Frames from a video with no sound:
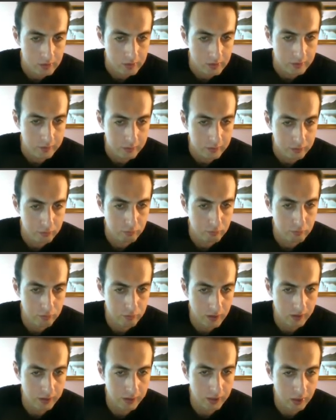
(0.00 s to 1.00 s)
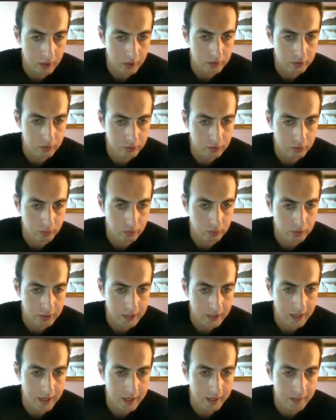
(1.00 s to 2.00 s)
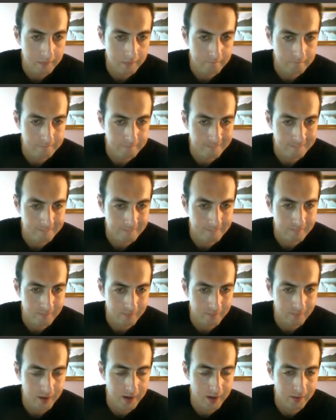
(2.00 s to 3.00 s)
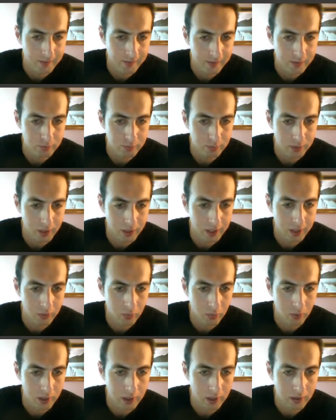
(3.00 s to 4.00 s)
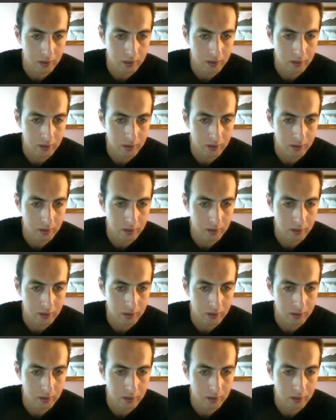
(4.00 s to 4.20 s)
It's very hard to do. Yeah. Wow, he's playing well.